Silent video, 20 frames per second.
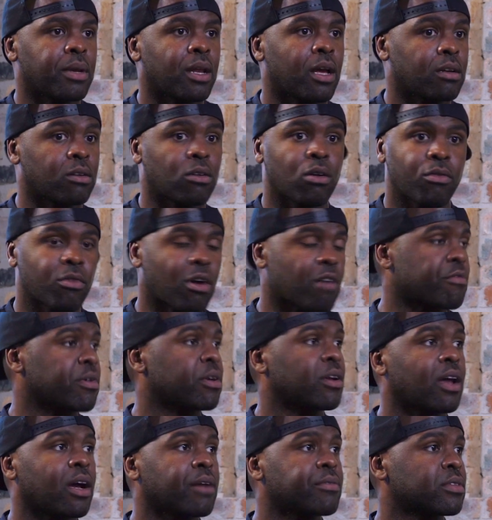They'll be like, no, I've
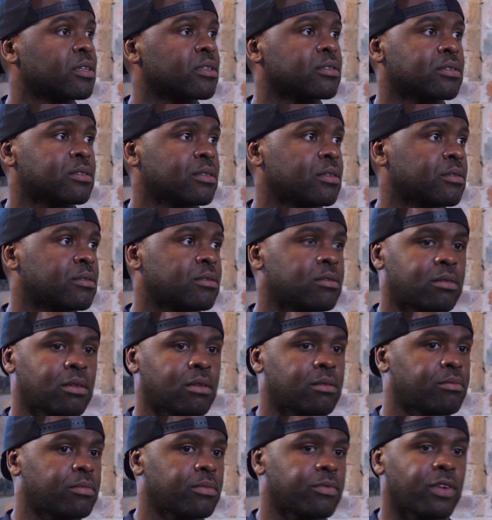got real life to
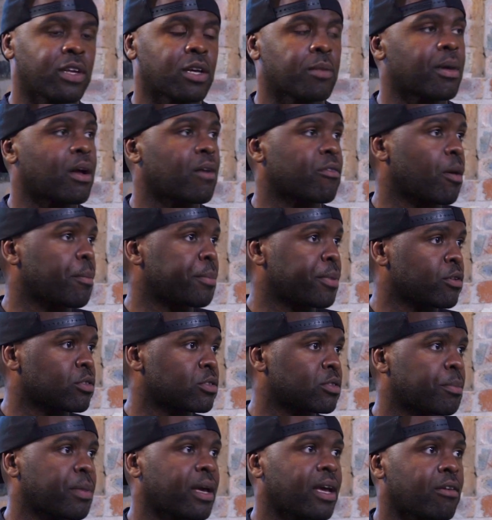think about. I've got
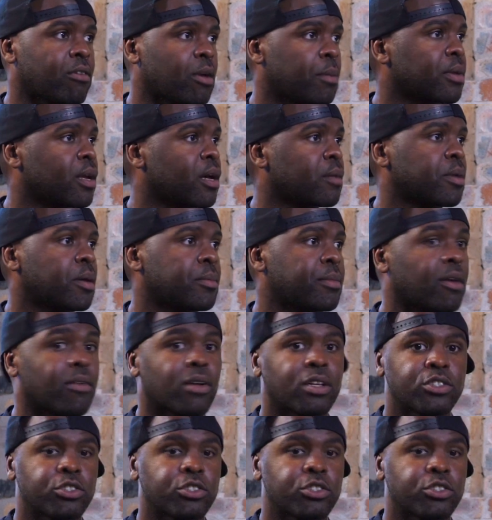bills to pay. I've got blah, blah, blah.